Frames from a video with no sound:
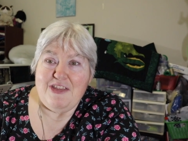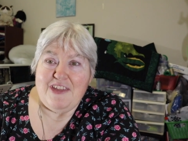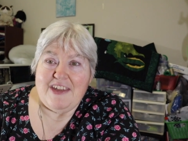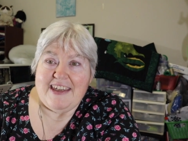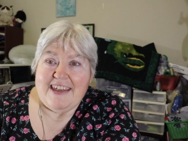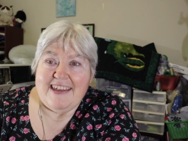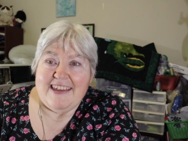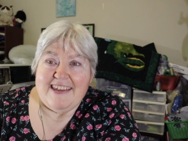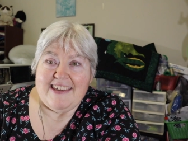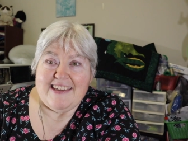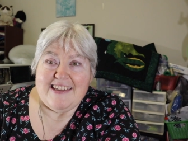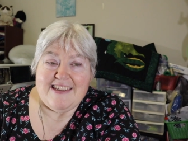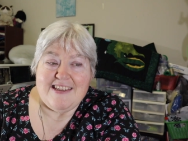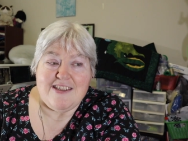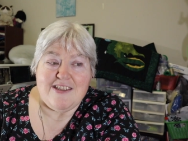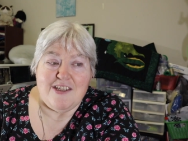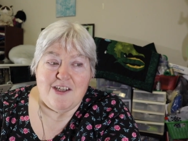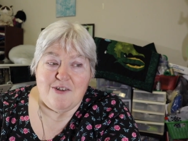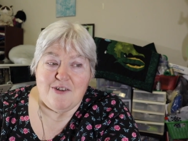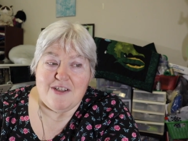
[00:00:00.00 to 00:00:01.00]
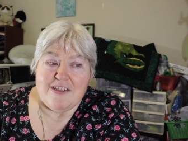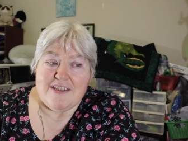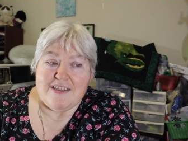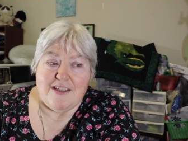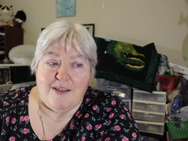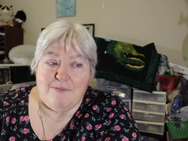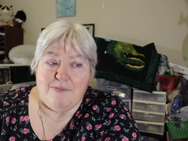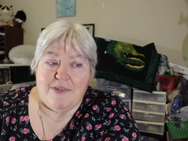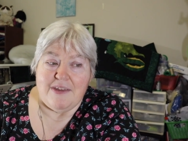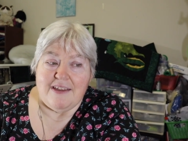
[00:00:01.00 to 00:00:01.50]
thing is there is
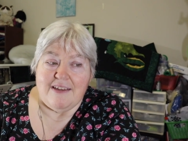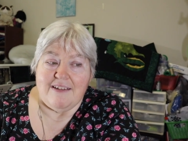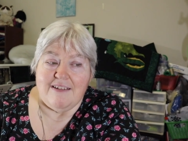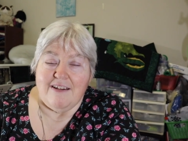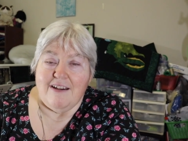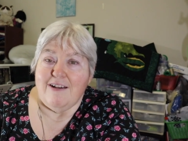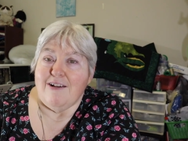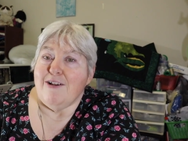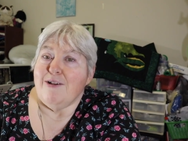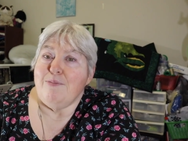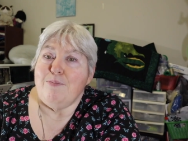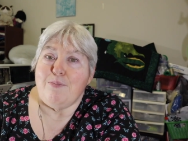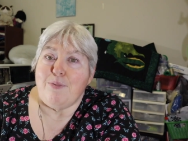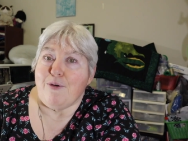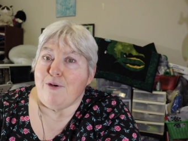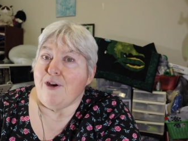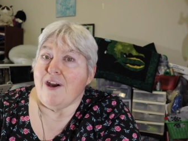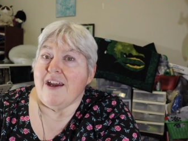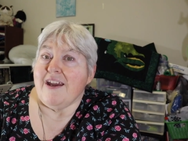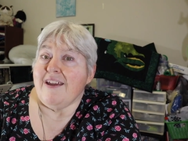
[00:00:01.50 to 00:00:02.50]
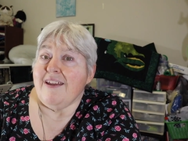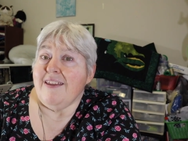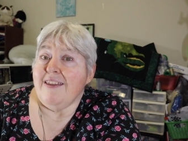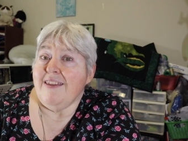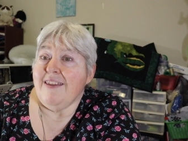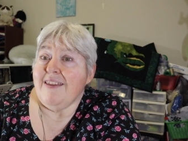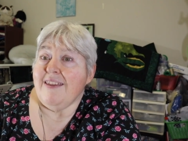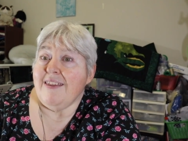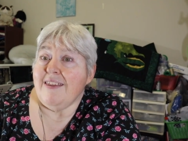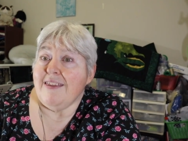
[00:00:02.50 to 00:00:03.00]
something called Pray
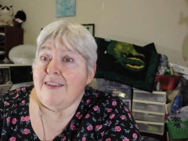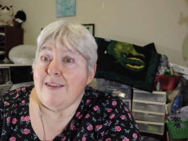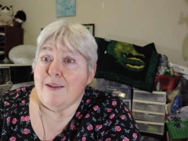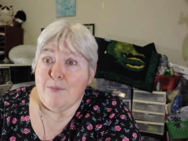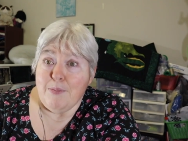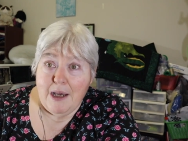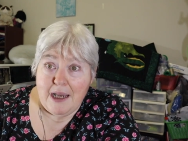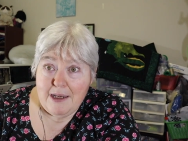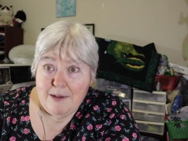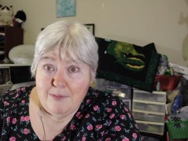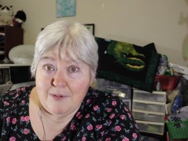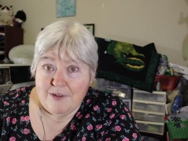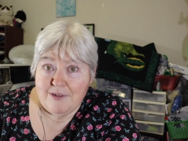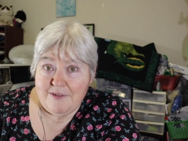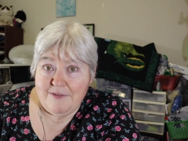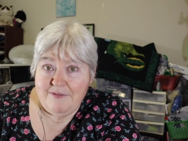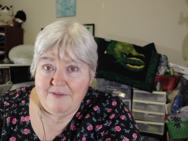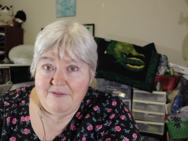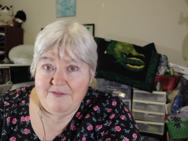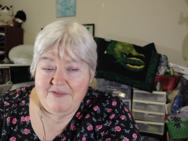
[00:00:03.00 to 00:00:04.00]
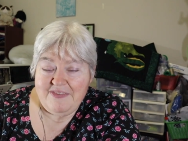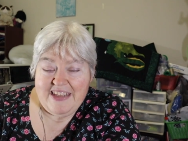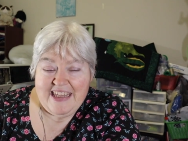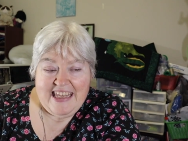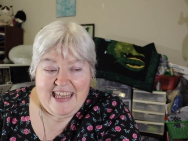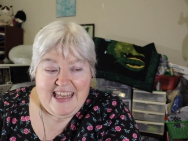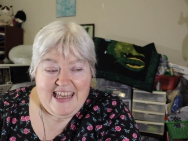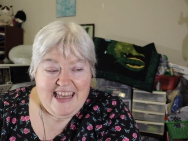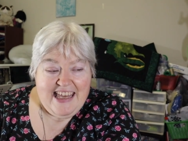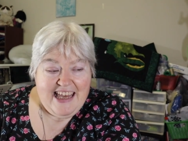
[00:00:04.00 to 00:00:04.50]
the Bible.
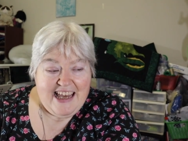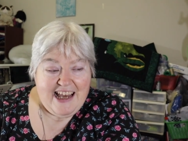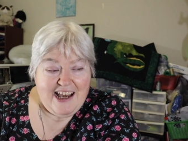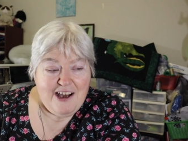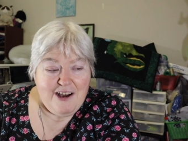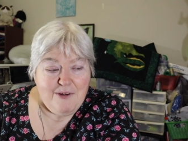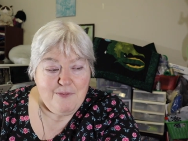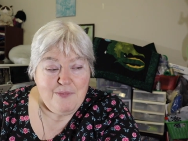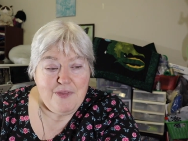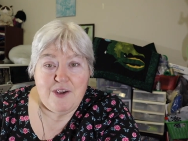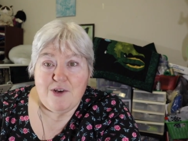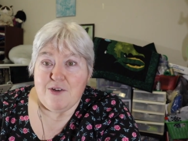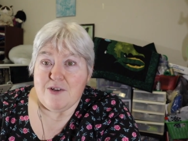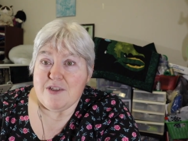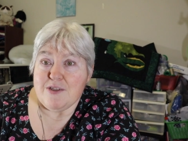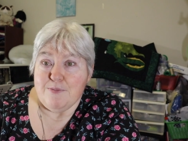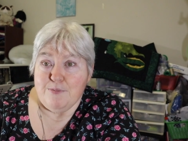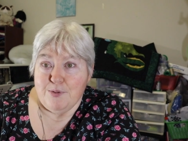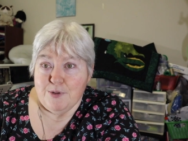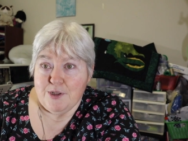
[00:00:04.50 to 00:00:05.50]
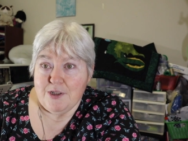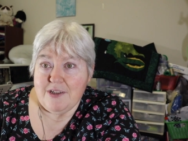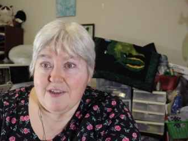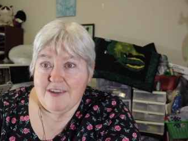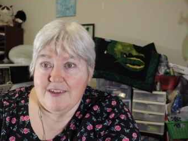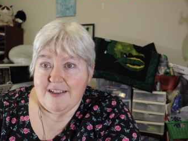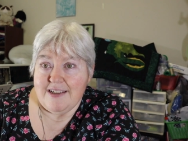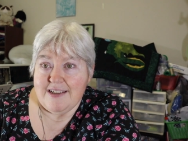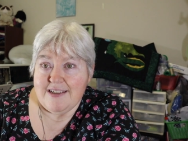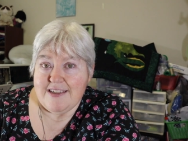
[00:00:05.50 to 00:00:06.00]
There is a book
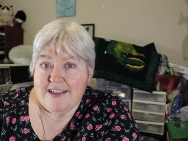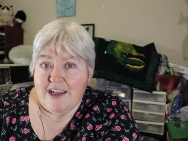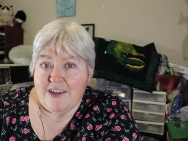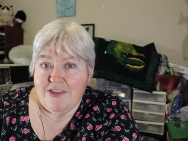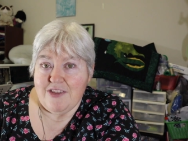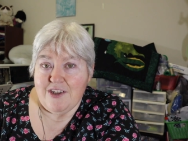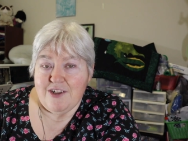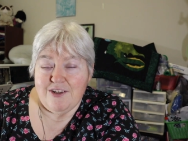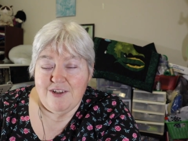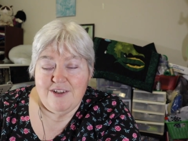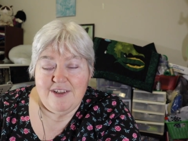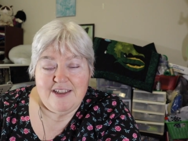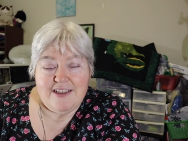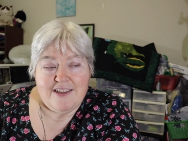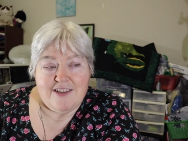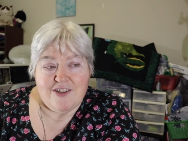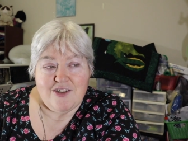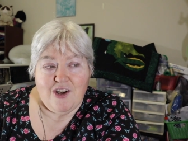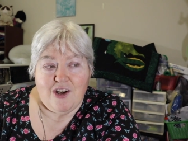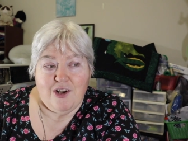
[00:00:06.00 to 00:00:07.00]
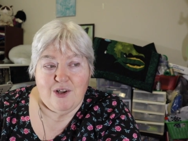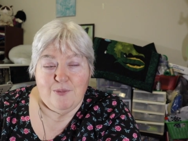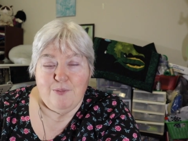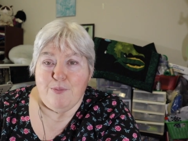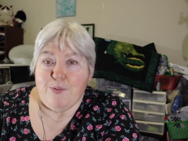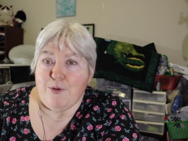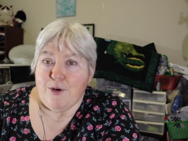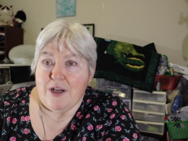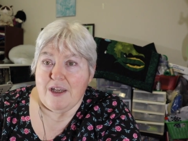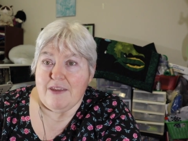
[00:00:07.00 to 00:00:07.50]
that is out there. It is called
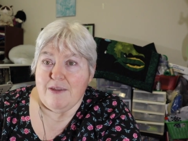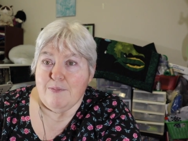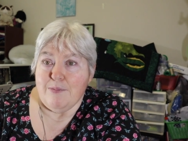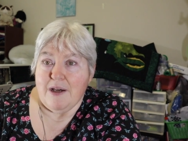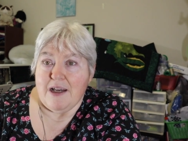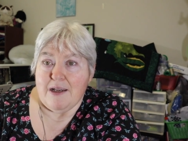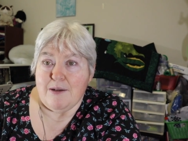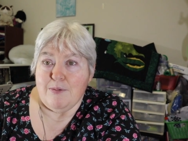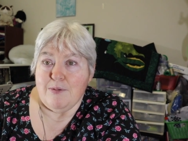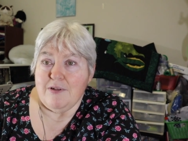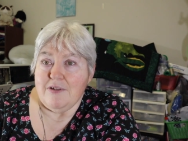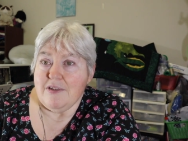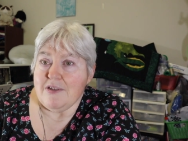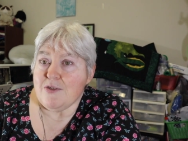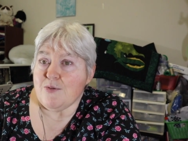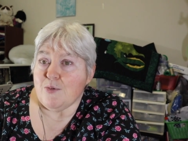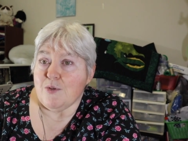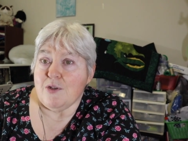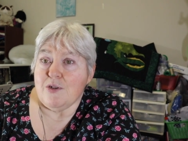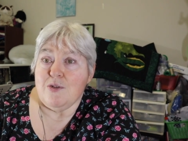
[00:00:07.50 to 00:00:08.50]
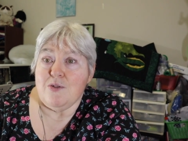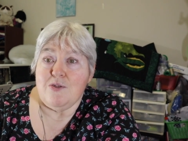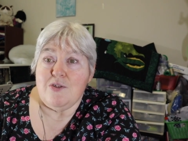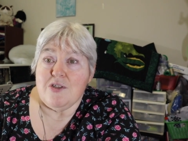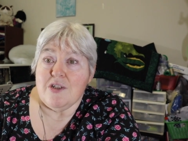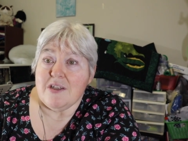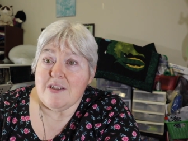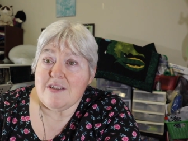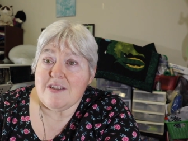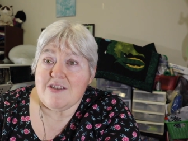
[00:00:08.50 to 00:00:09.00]
Pray the Bible. It's where you
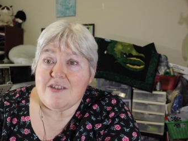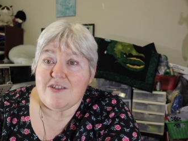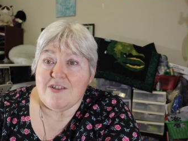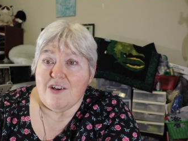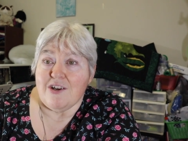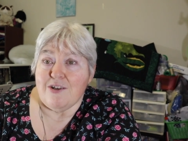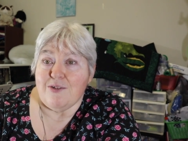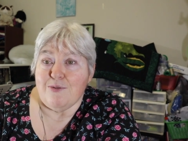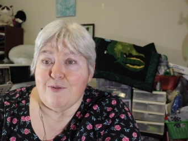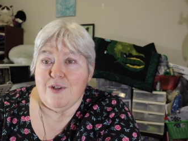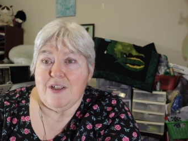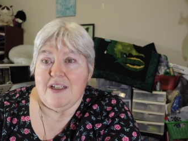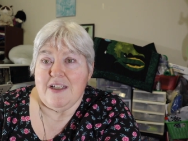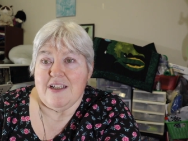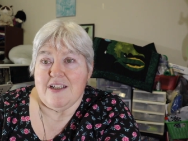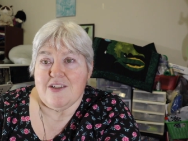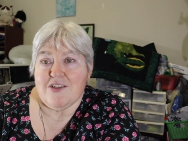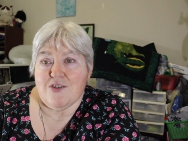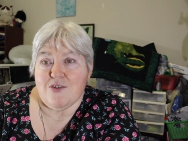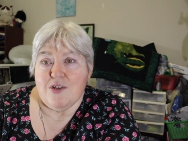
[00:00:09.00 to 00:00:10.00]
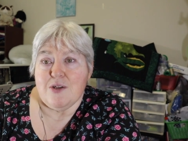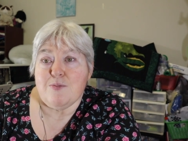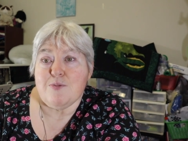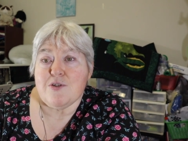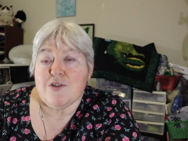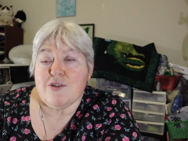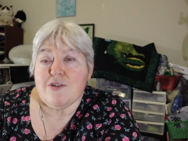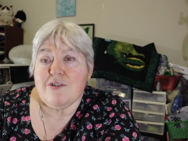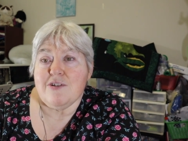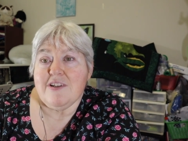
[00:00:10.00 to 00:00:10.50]
just start reading
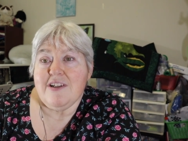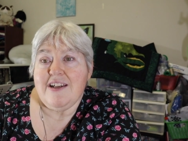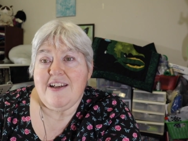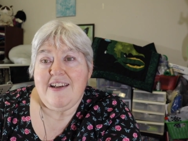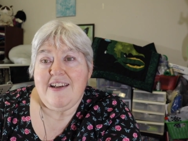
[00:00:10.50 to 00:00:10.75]
scripture